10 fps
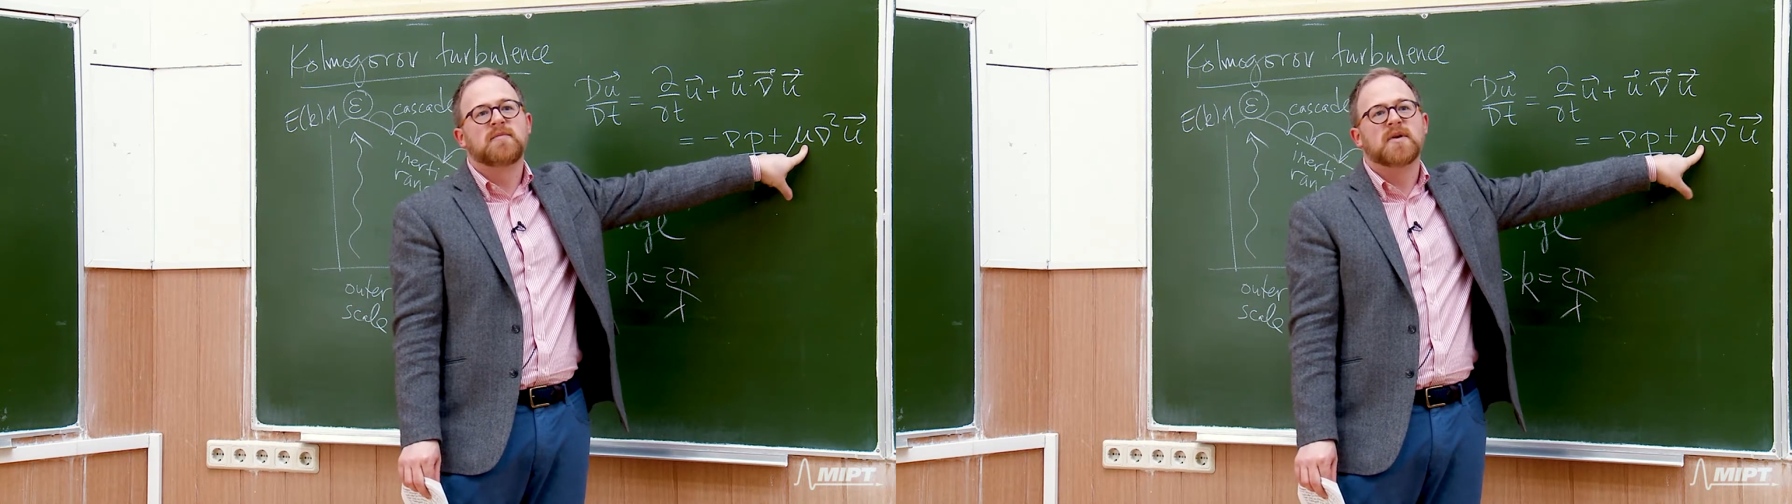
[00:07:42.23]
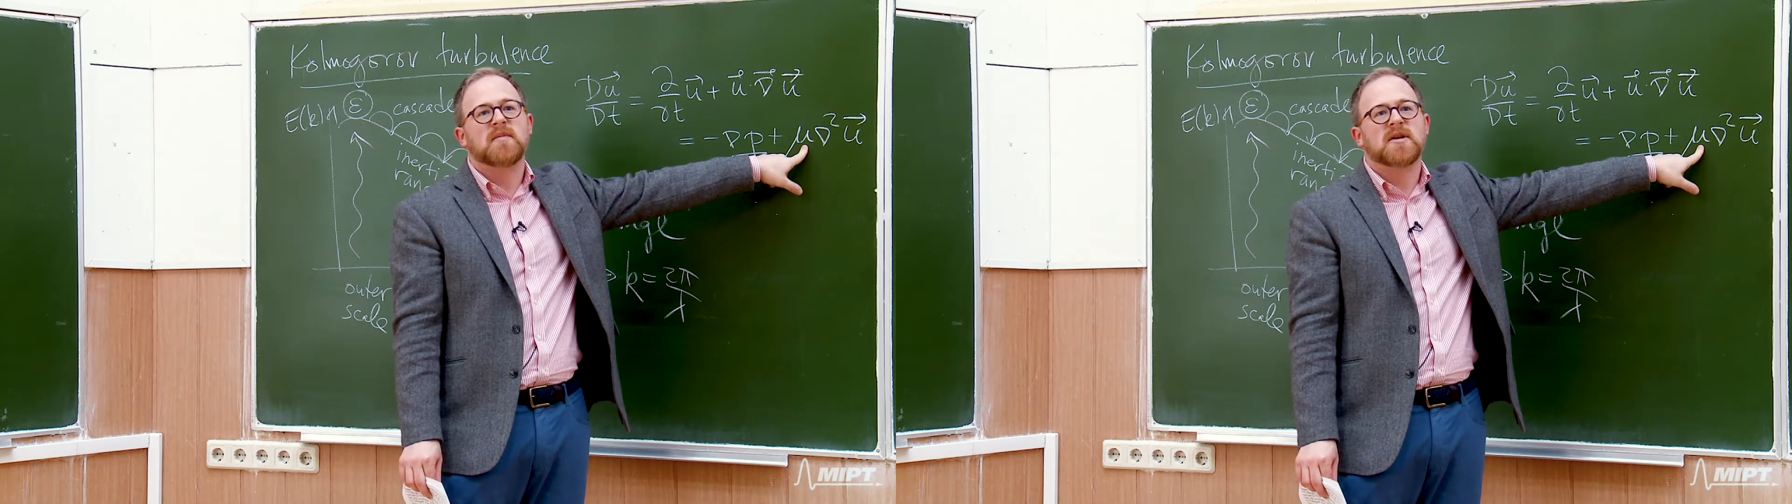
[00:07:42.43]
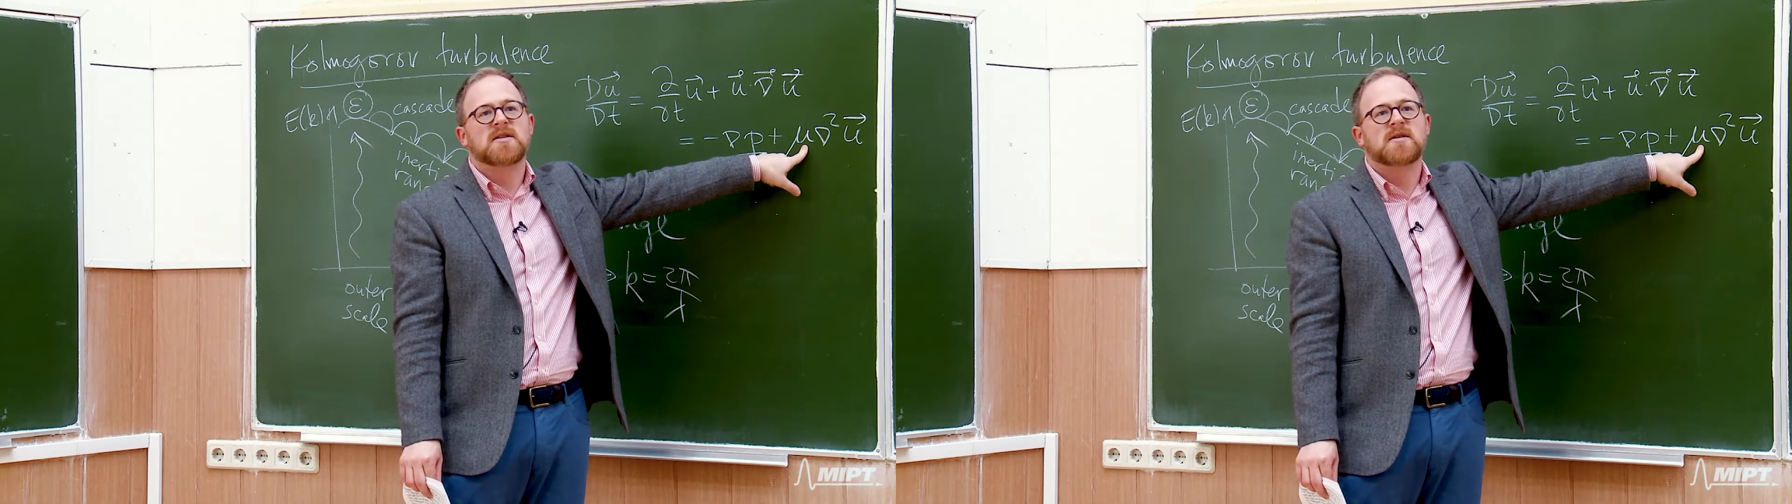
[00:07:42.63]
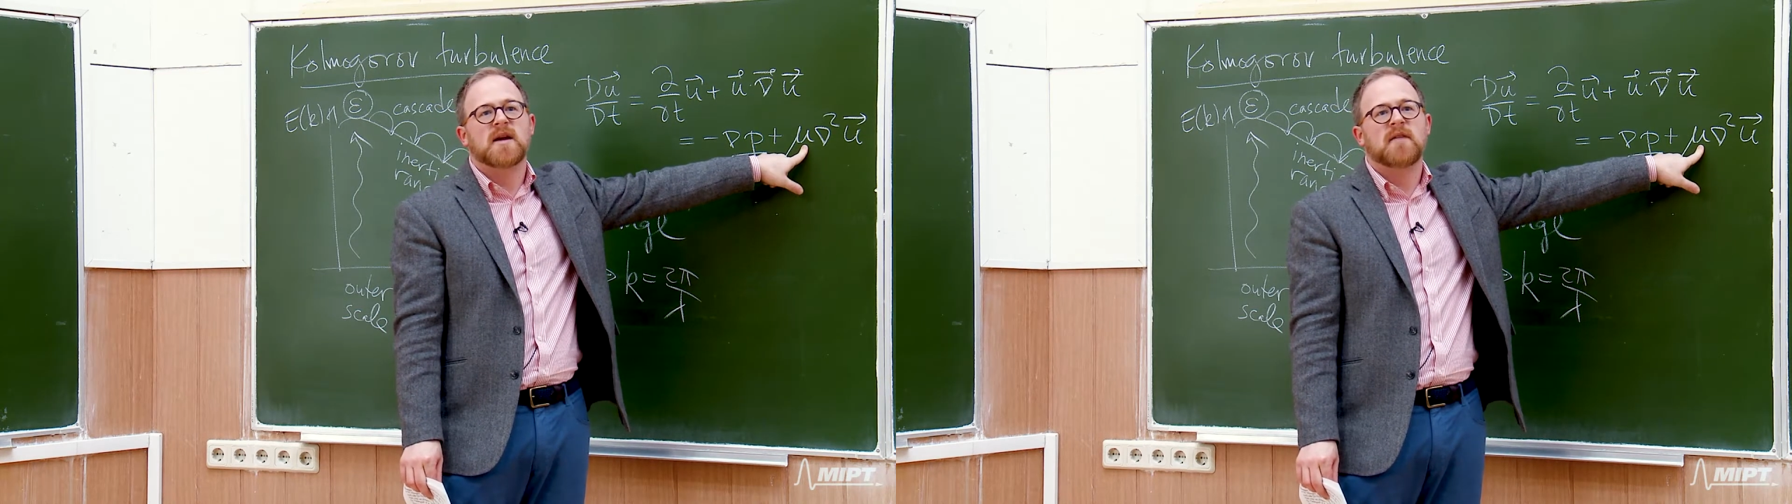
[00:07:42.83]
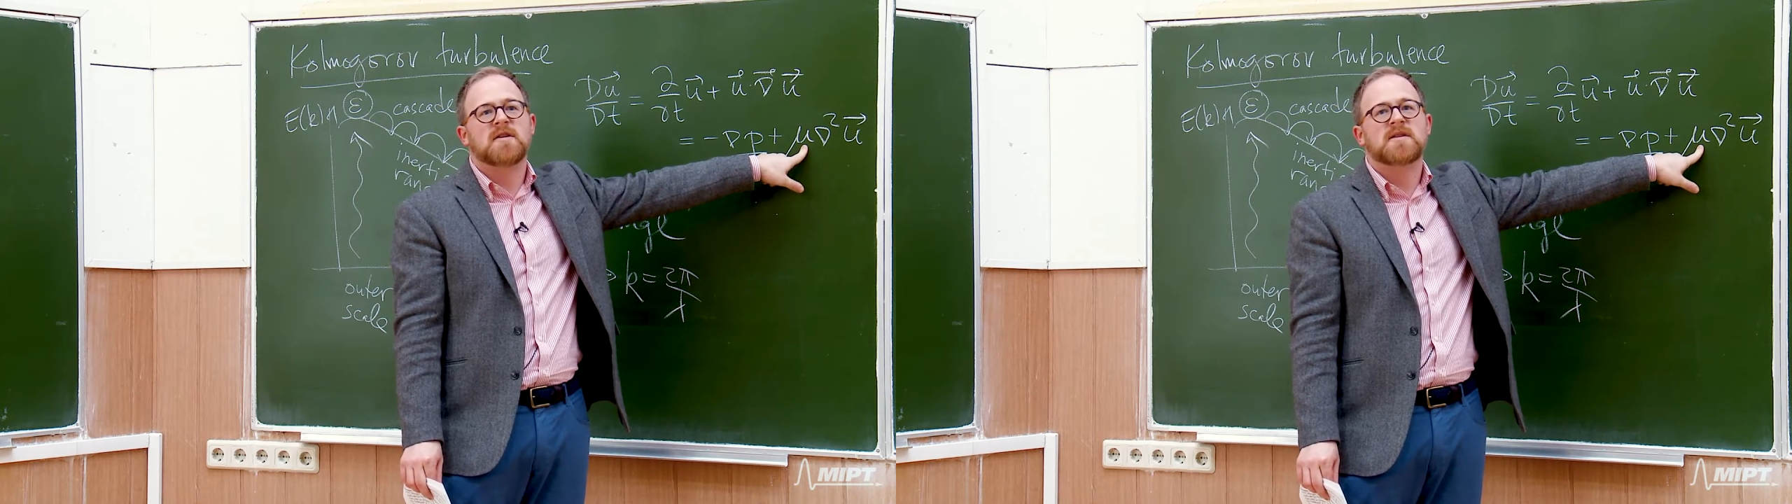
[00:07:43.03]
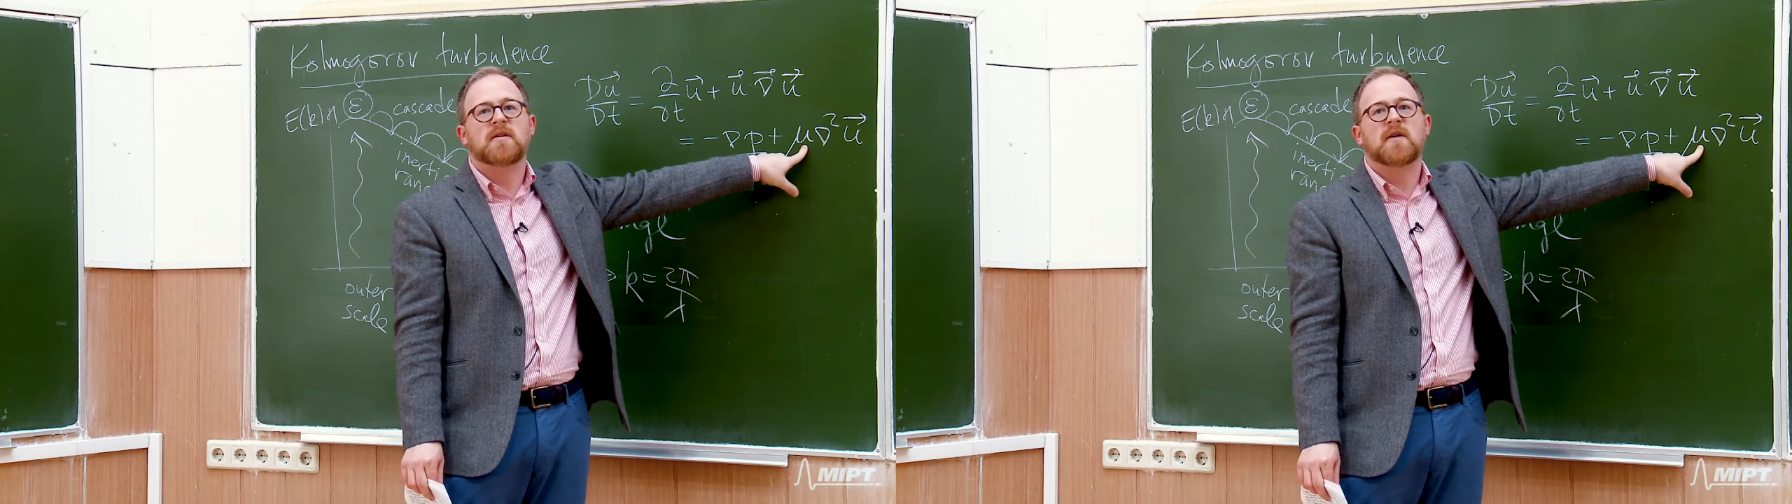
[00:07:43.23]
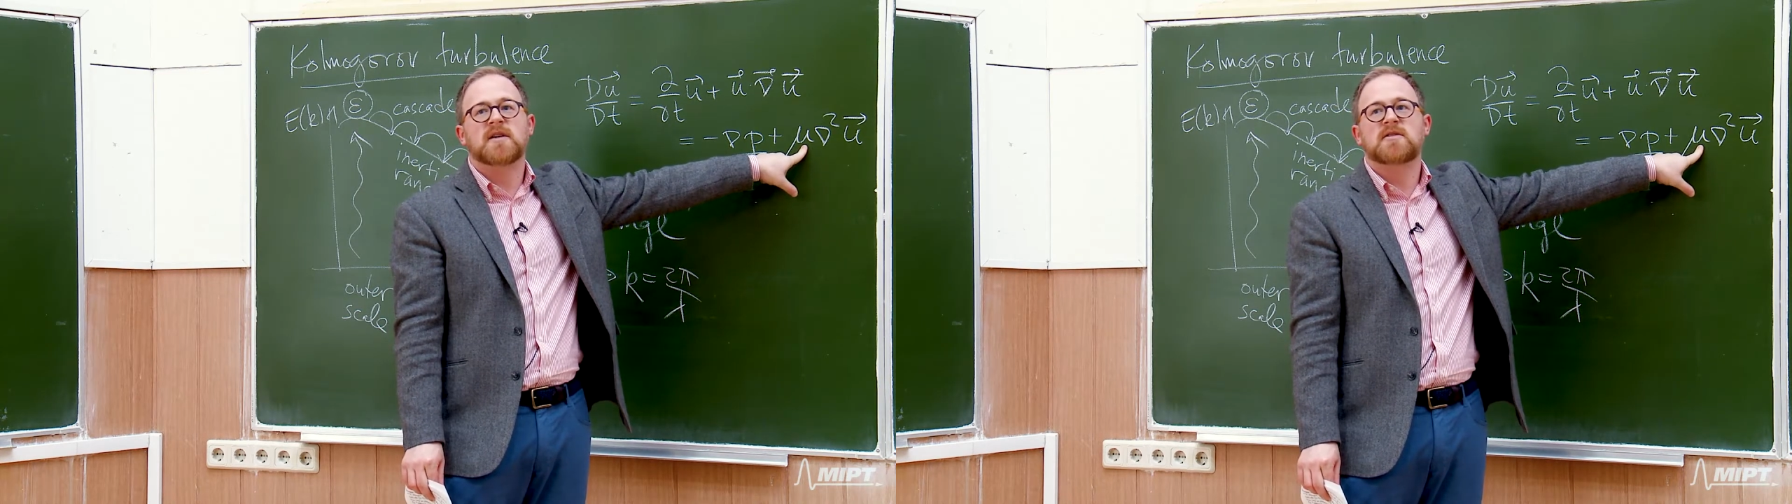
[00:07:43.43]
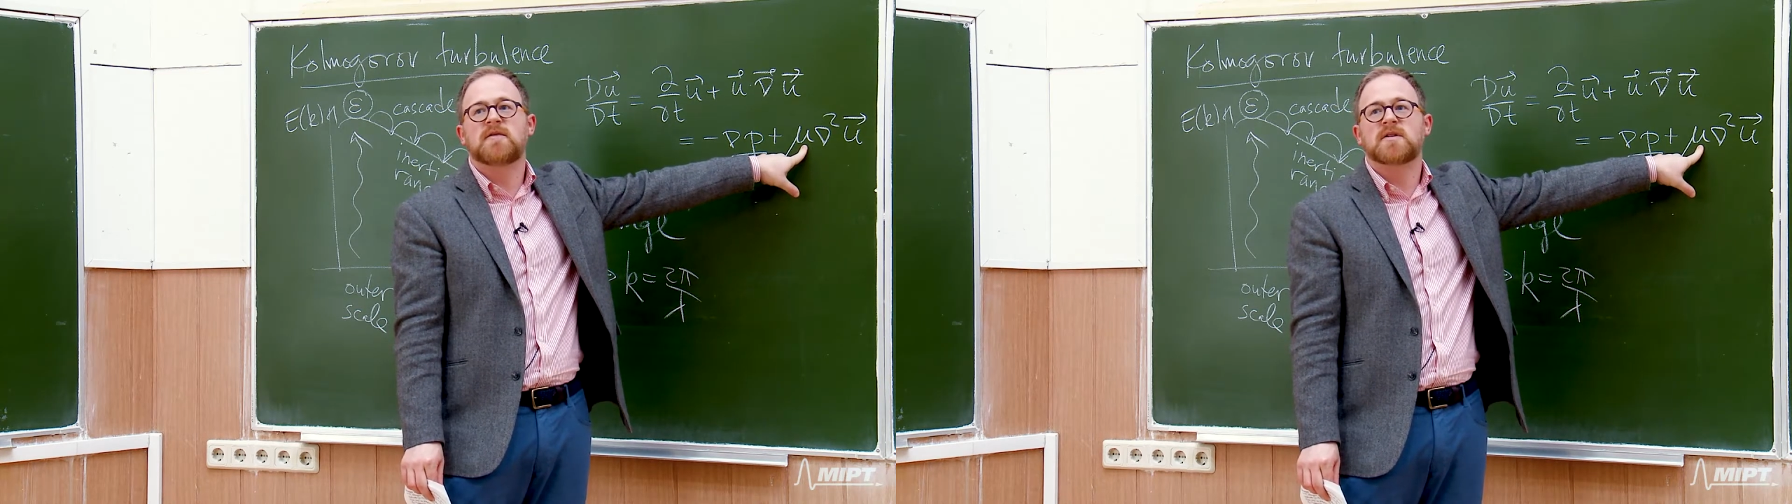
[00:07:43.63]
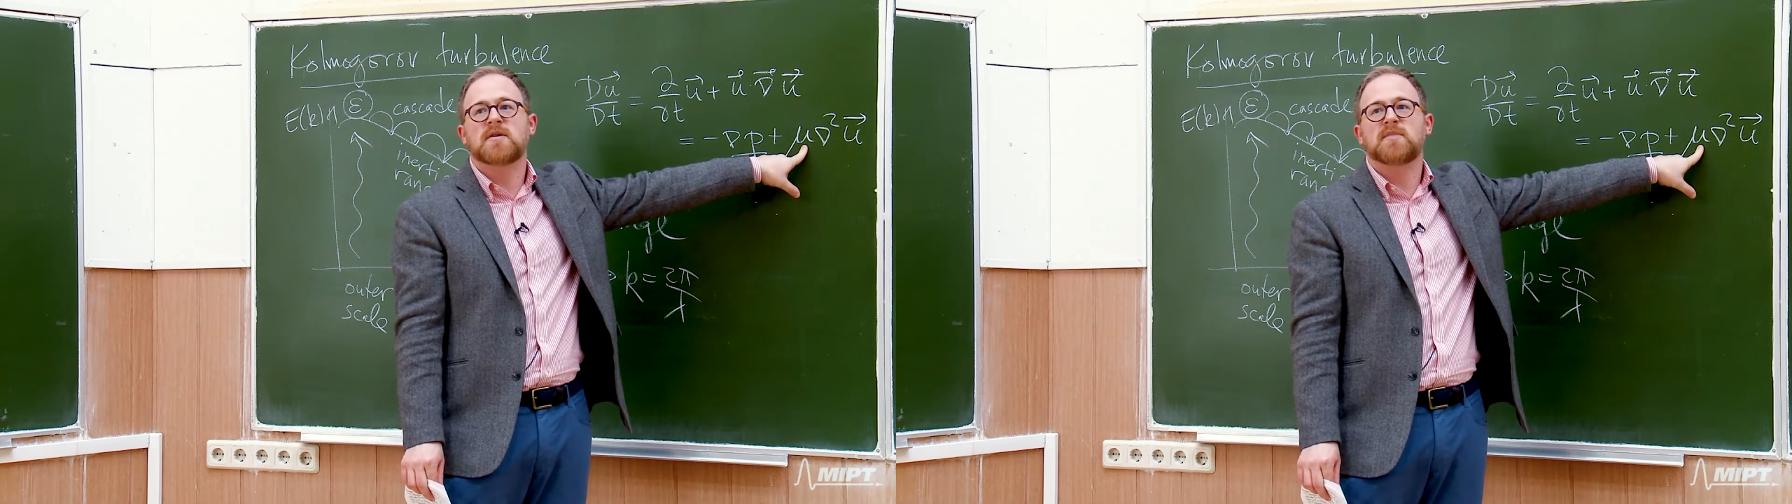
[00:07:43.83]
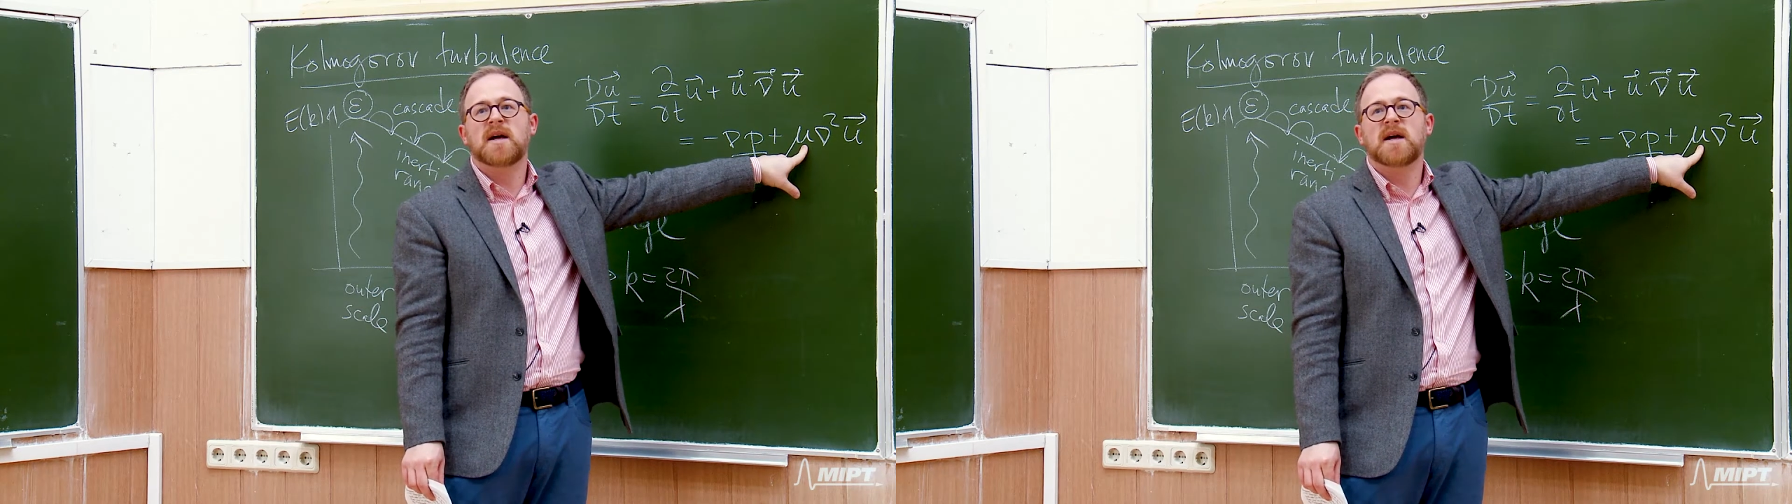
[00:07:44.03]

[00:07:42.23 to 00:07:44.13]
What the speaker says: pretty much every single astrophysical